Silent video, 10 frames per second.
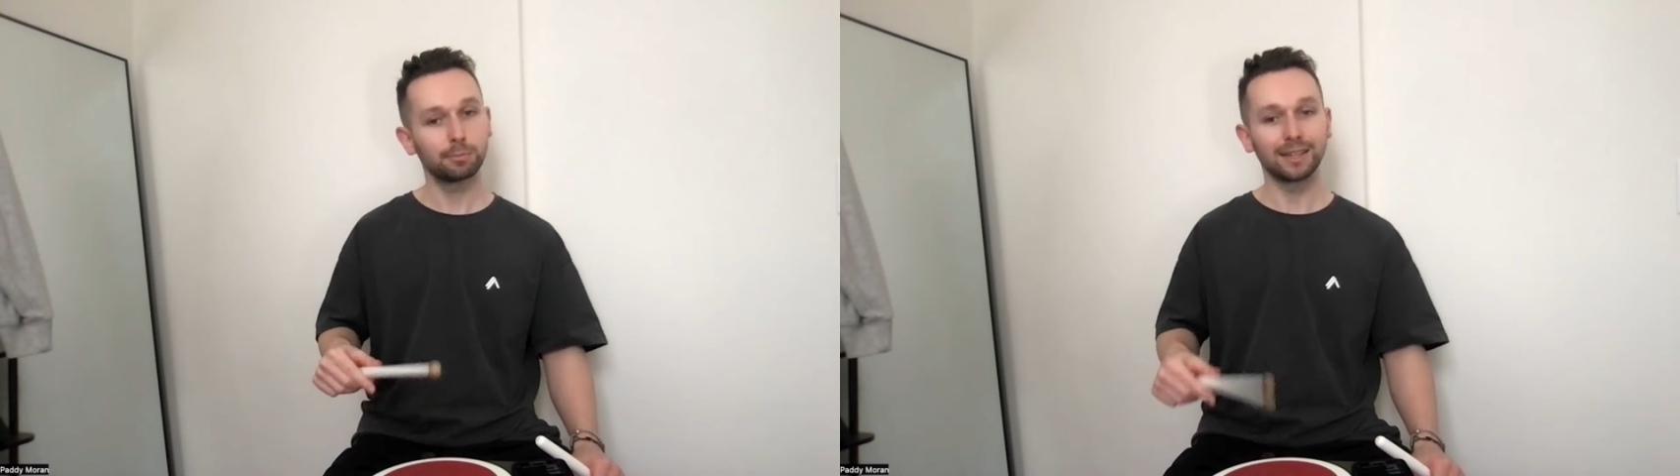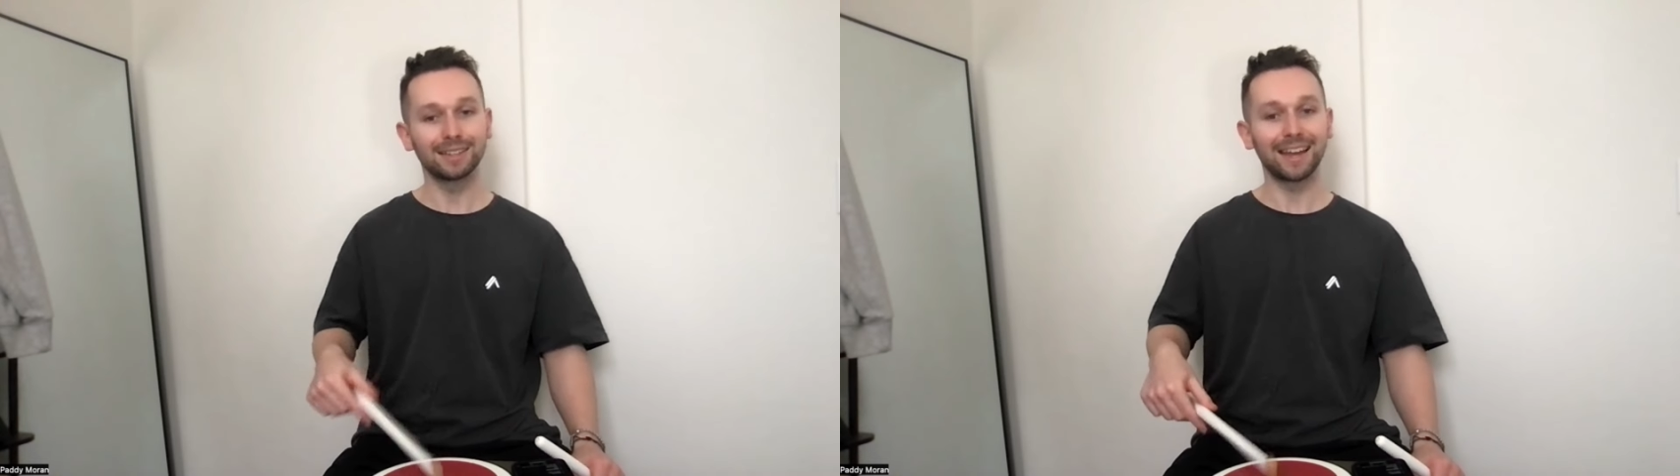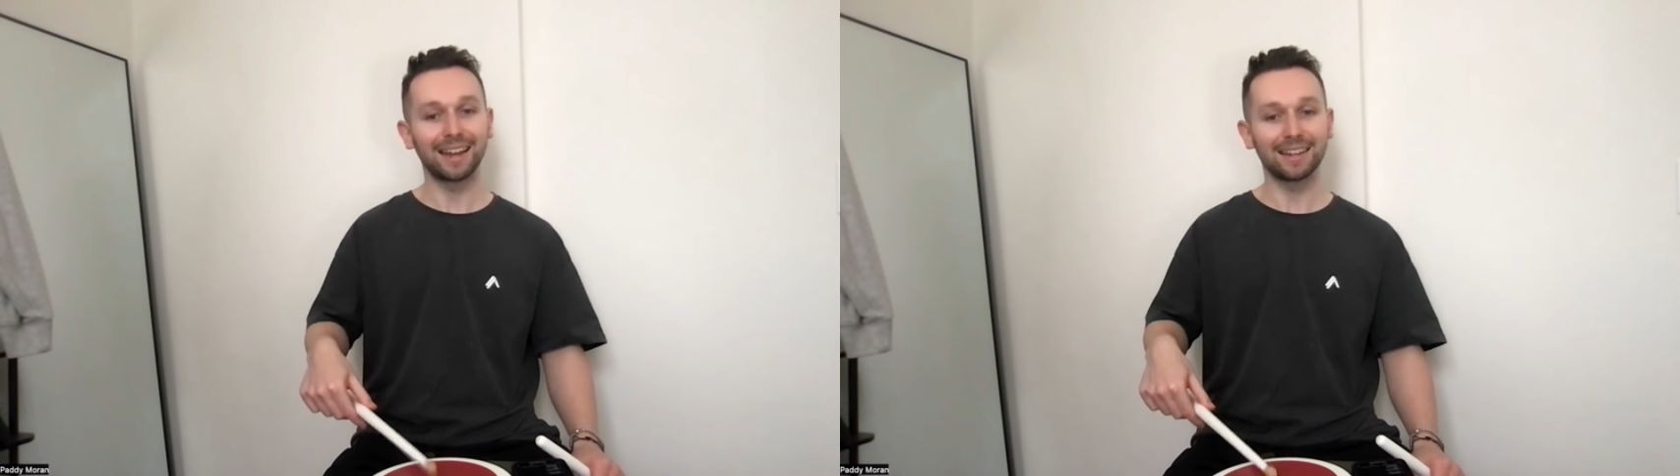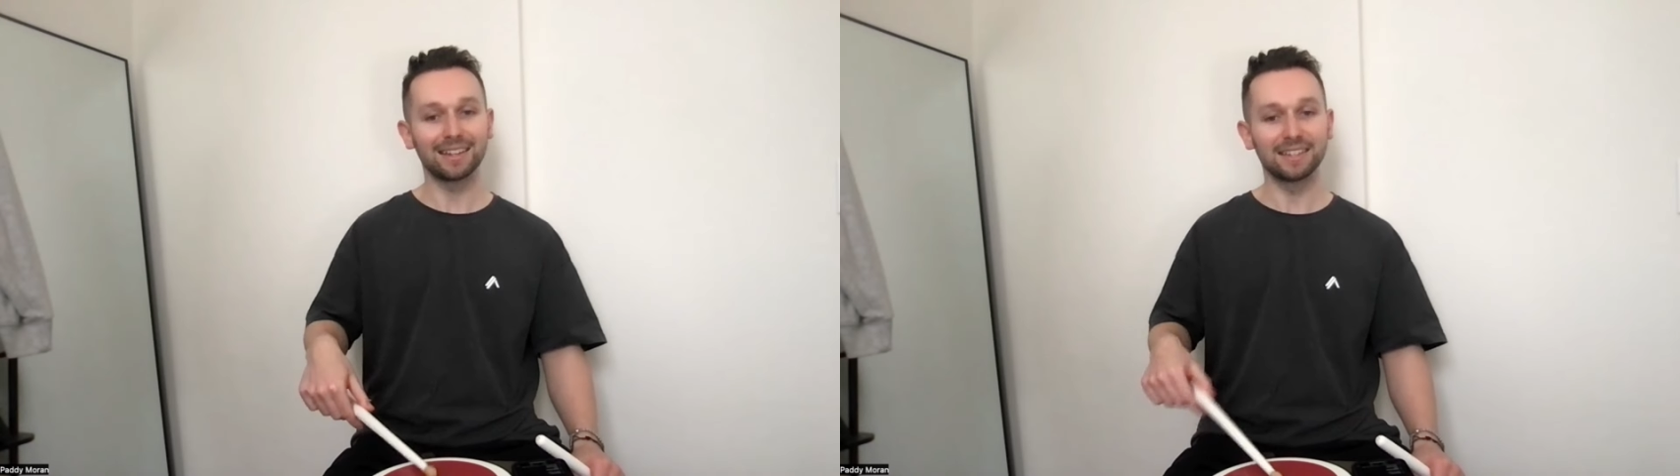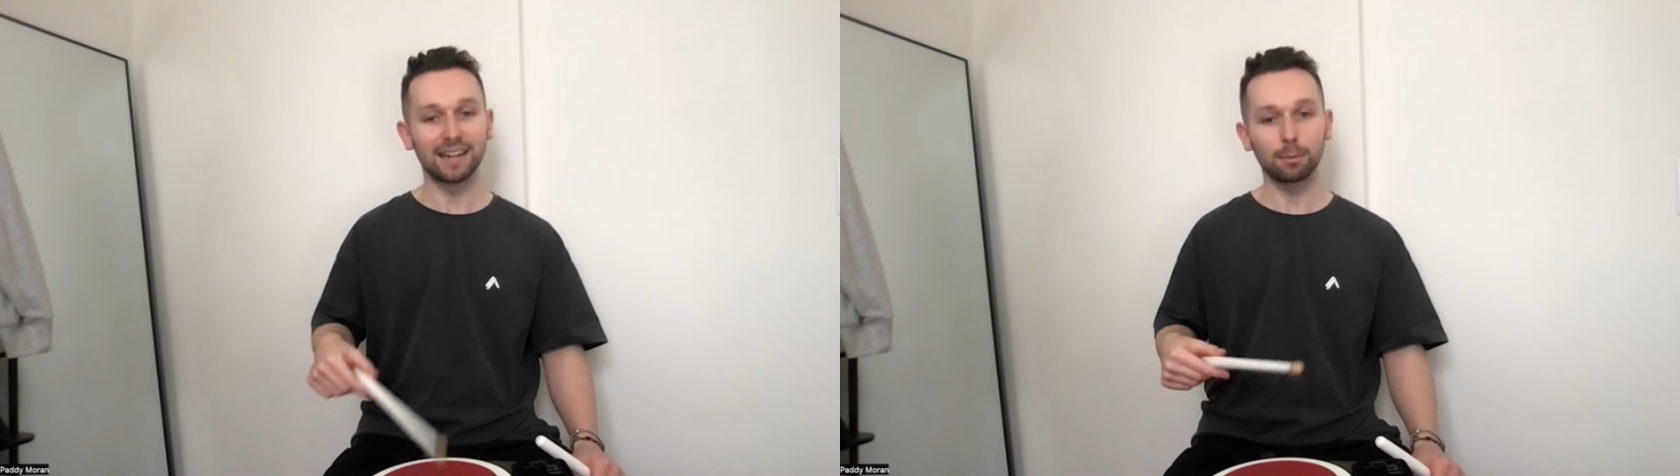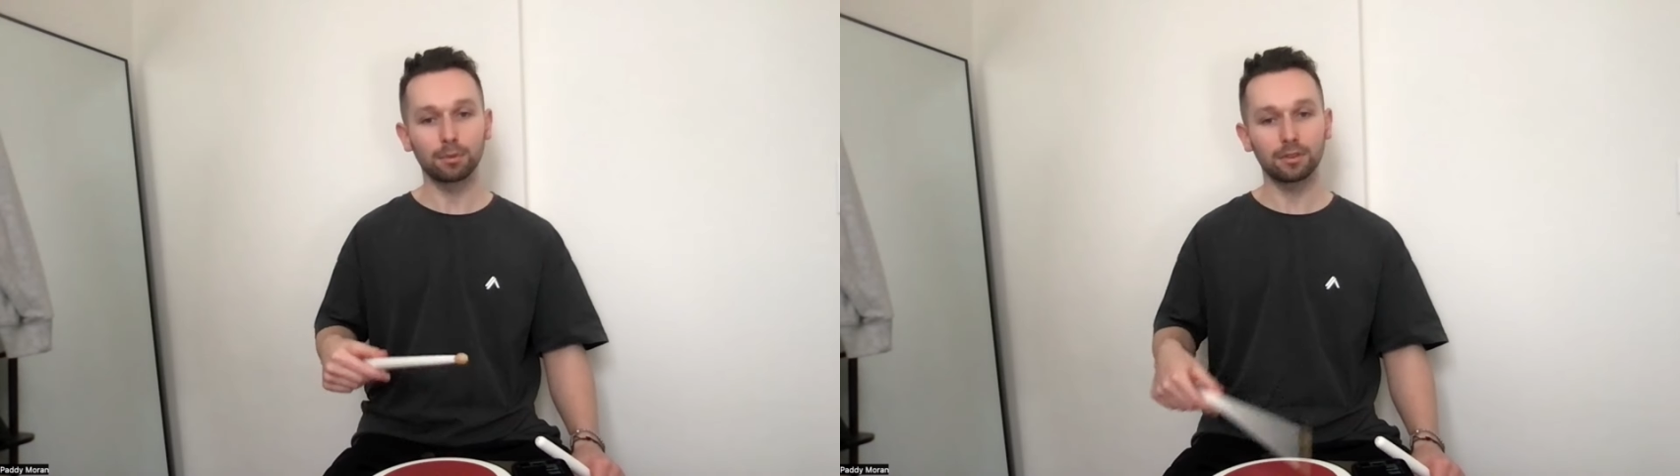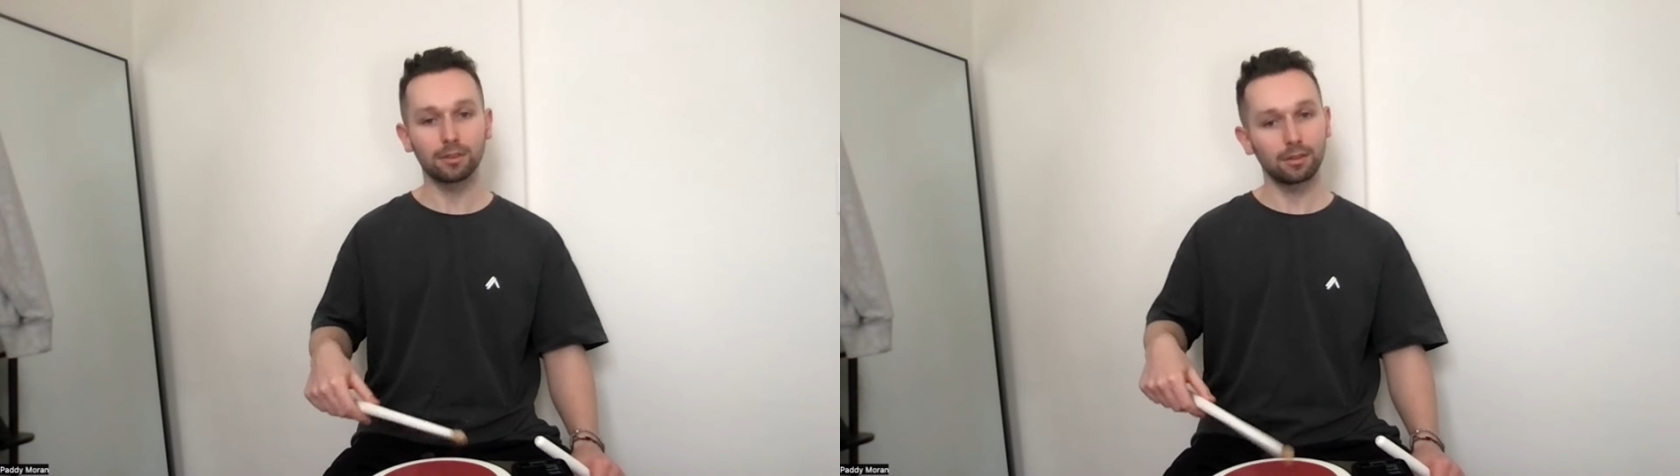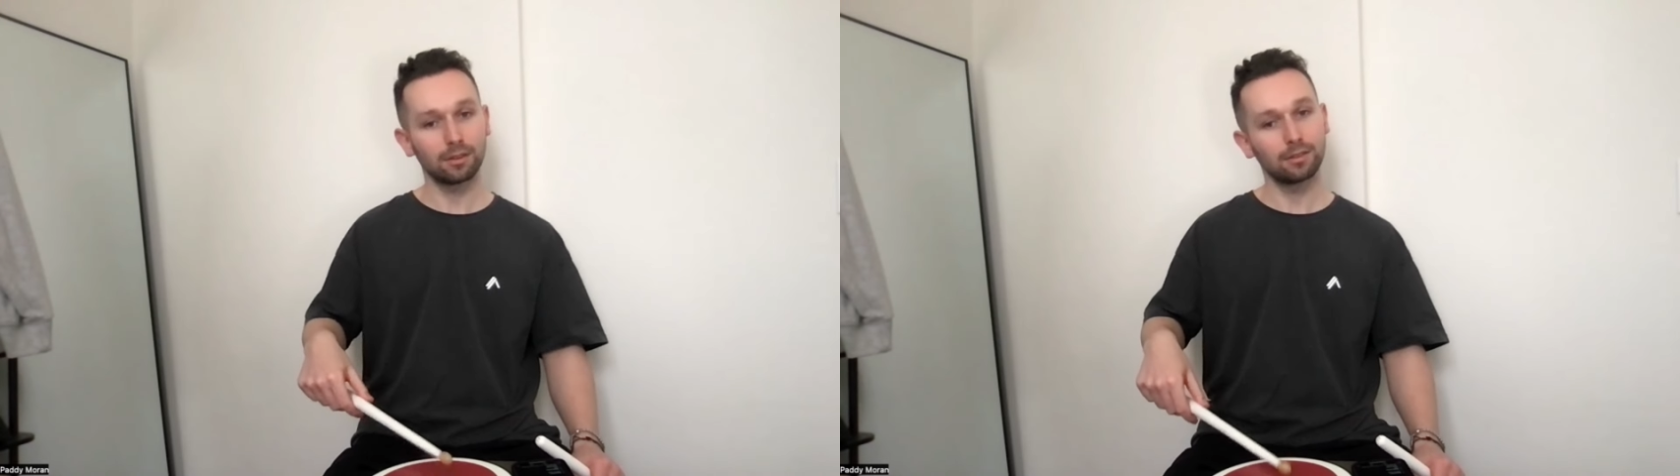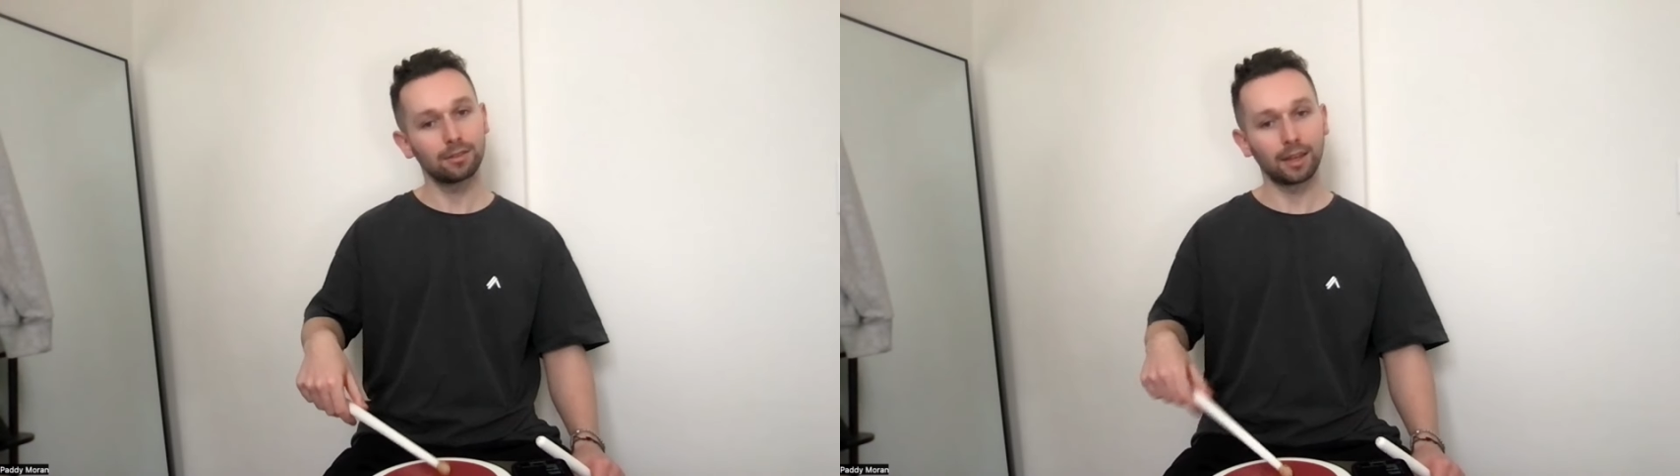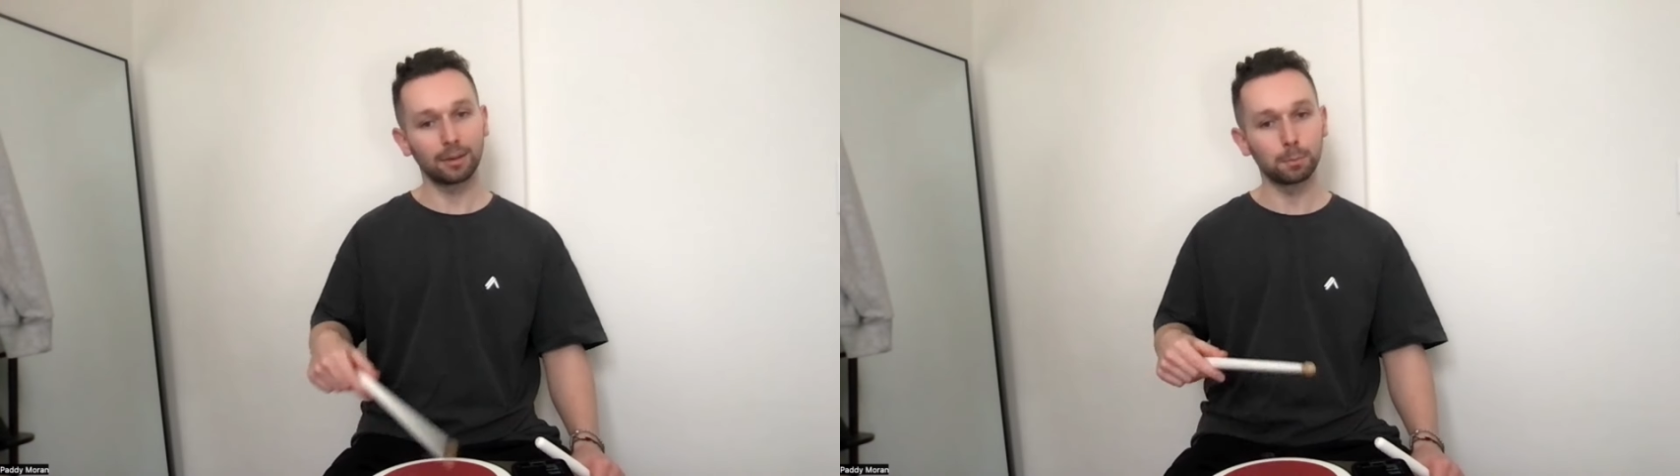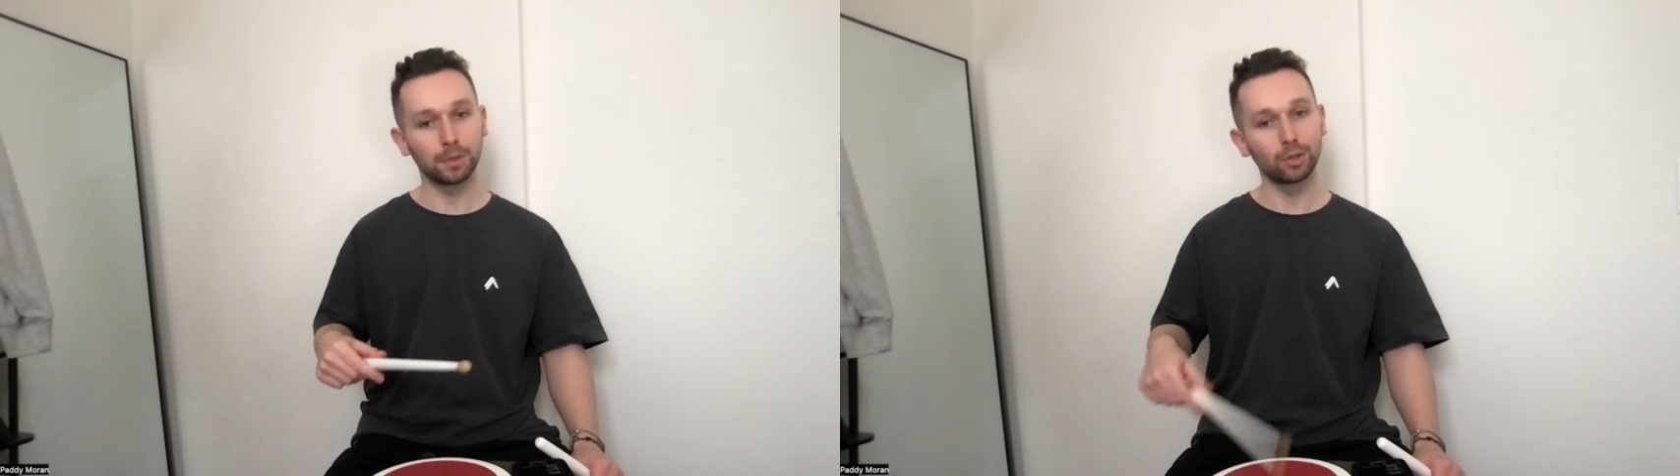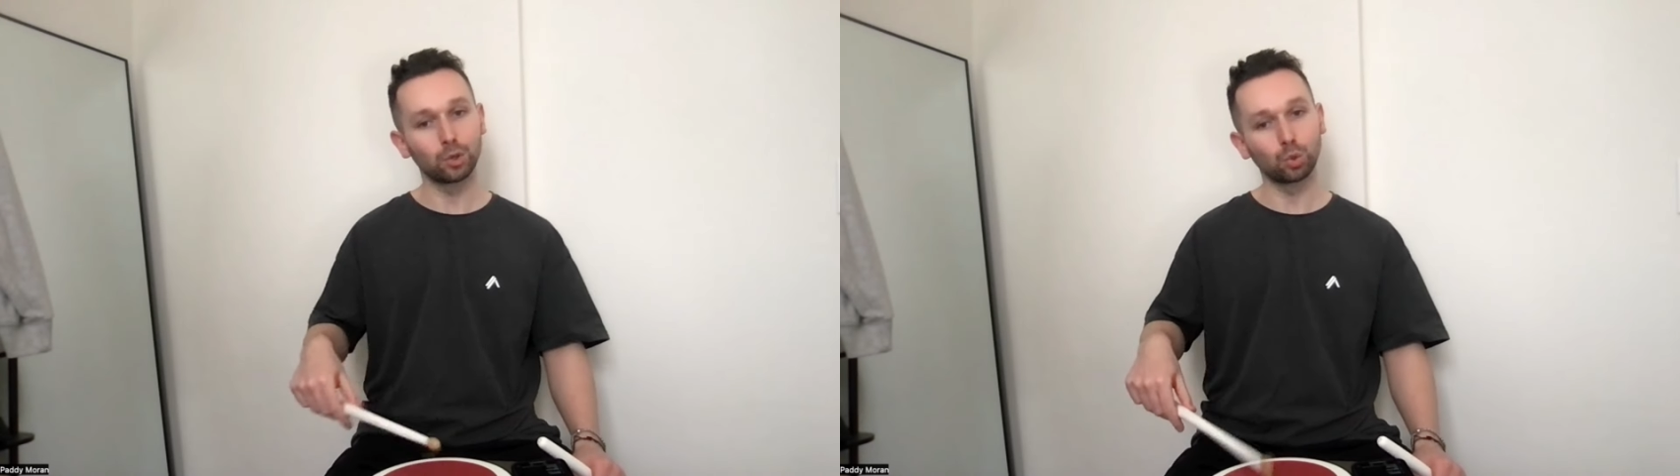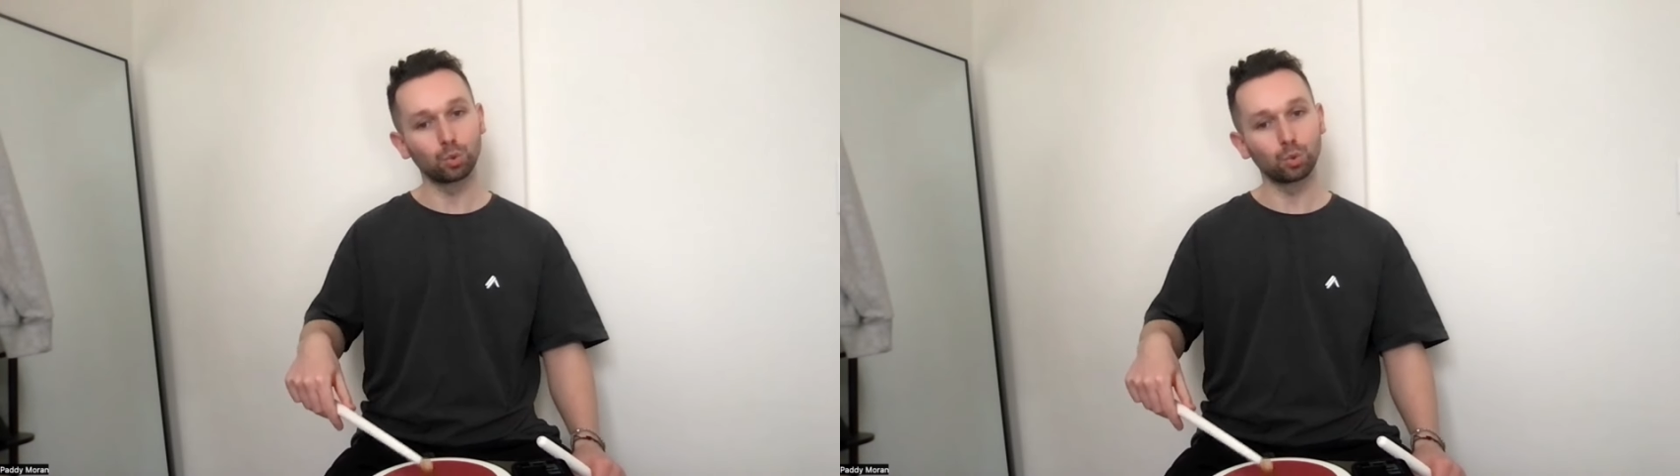be lacking depth and be